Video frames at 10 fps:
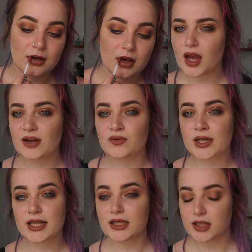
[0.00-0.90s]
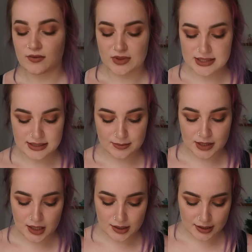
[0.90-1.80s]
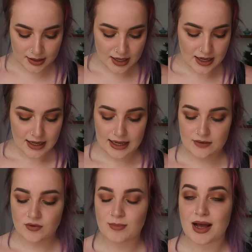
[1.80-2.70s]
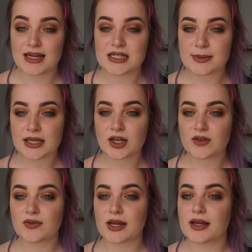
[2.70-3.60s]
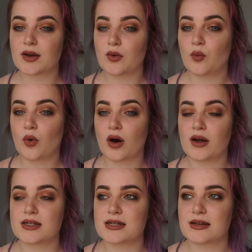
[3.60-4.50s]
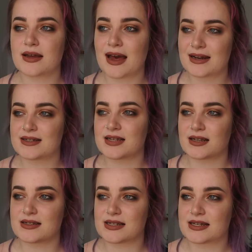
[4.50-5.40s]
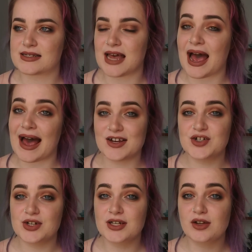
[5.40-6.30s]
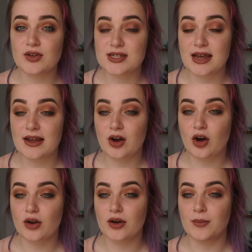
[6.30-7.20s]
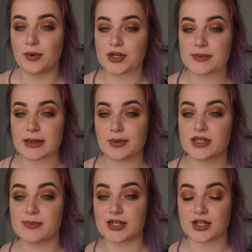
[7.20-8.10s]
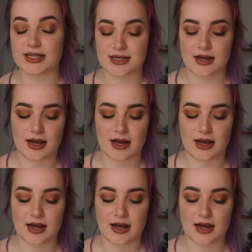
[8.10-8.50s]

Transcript: I really love this lip color. It reminds me of like what Anastasia's Ashton looks like on most people, especially